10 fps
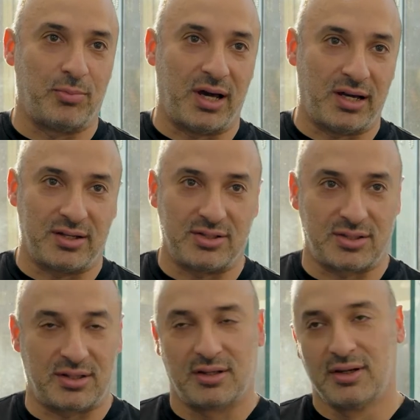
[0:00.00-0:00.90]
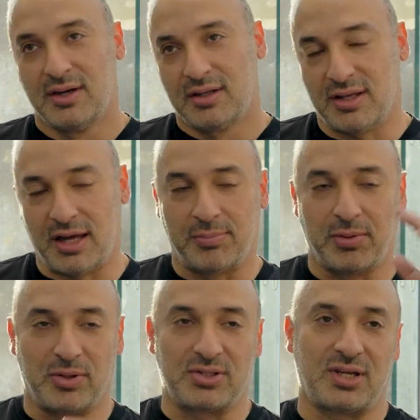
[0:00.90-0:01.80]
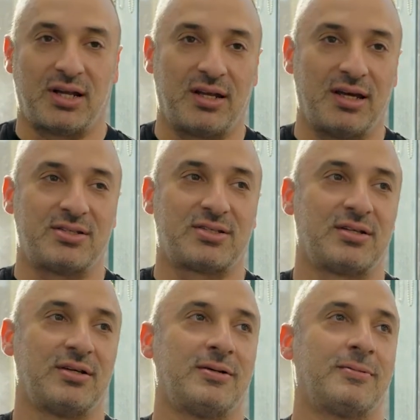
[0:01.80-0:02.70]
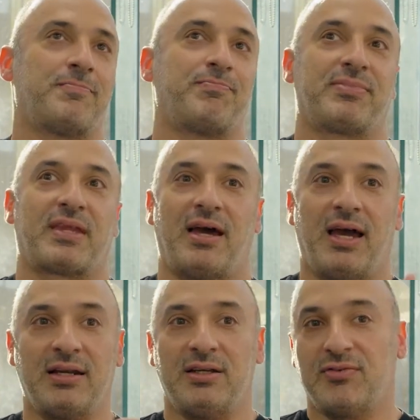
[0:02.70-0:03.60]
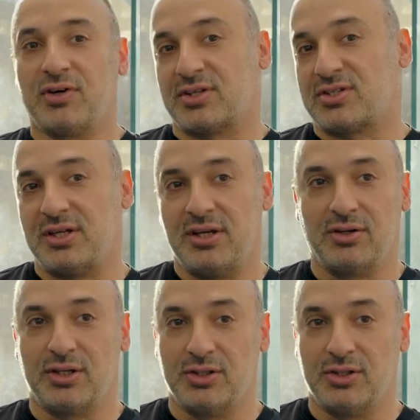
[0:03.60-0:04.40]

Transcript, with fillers: markets that, that happen on Sundays. And you've got the city on